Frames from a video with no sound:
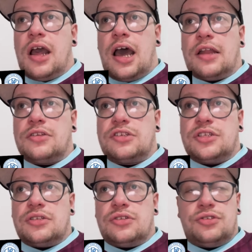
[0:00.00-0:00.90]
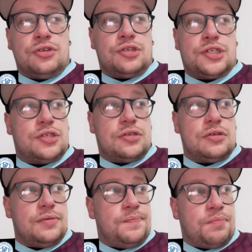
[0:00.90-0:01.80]
and just
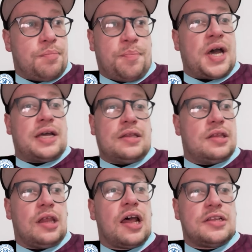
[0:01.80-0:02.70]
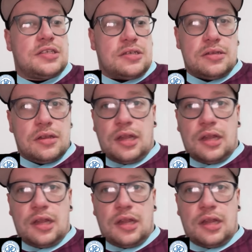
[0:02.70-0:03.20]
back the lads.